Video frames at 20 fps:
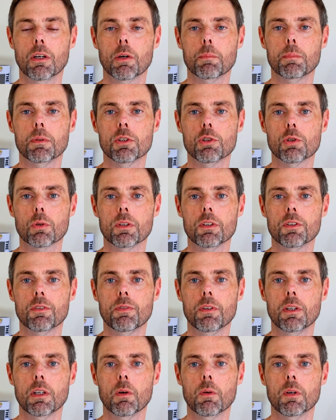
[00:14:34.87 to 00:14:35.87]
I hope you enjoyed this
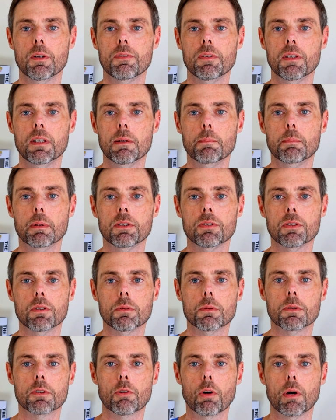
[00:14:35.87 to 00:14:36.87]
video, and if you did, please
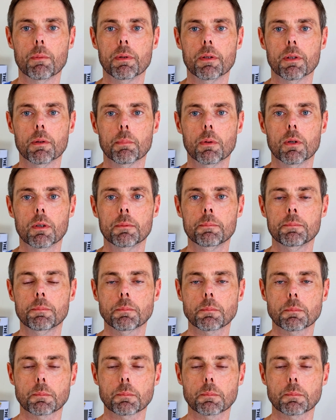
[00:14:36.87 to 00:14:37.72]
subscribe down the bottom.